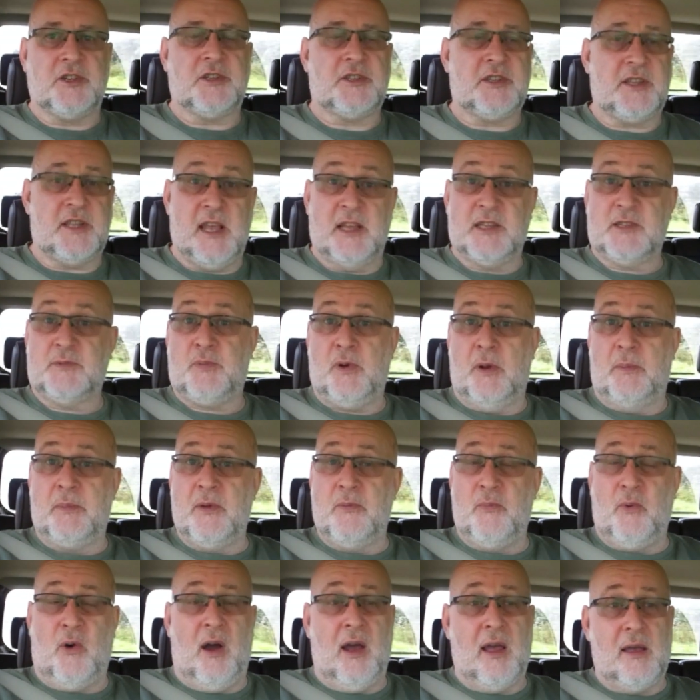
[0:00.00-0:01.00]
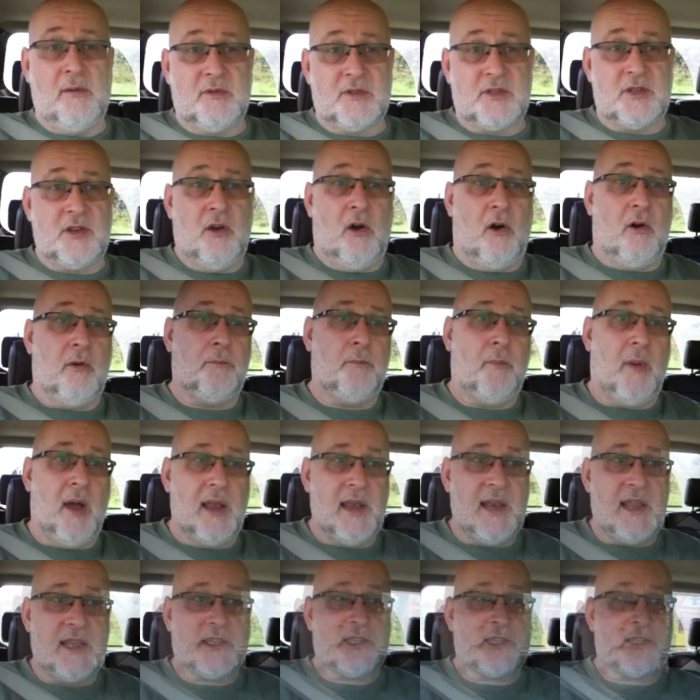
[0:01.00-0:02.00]
so that's probably why it was not on my
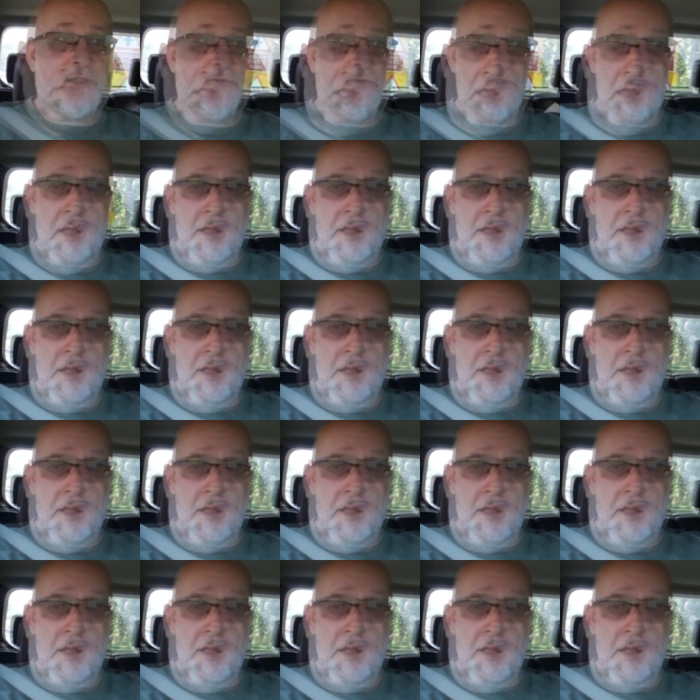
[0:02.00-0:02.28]
list for